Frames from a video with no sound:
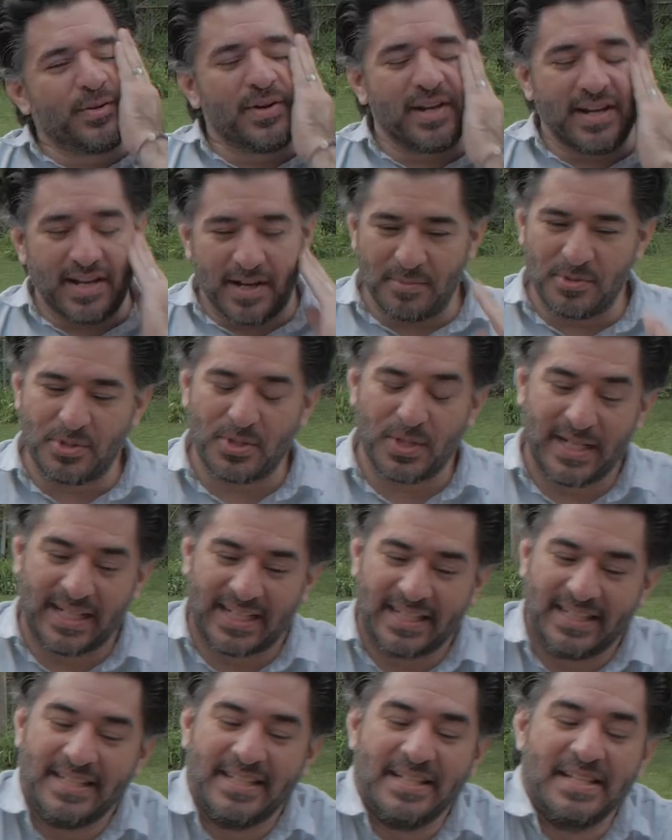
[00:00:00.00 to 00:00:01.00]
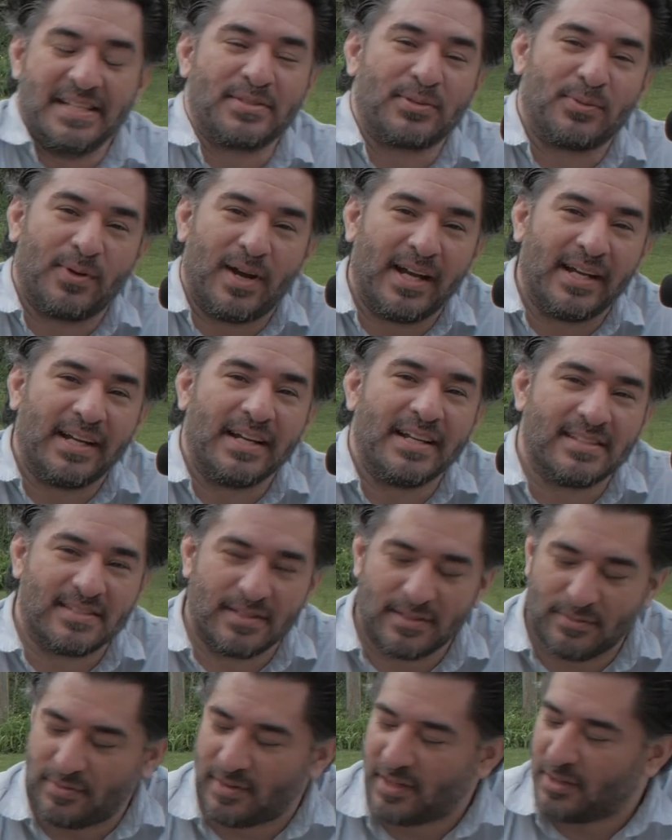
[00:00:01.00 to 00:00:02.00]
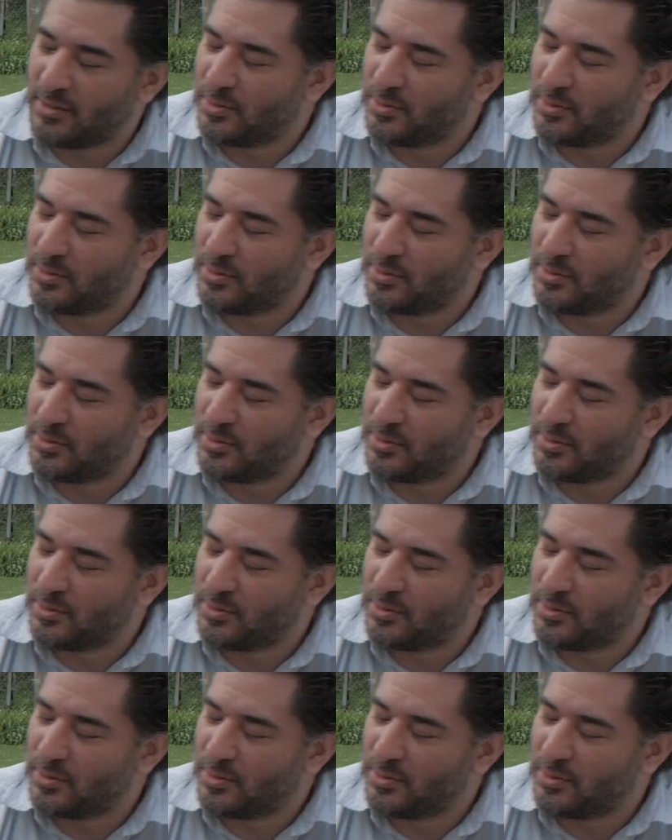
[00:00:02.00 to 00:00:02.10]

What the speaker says: way I'm drinking this, right, is if I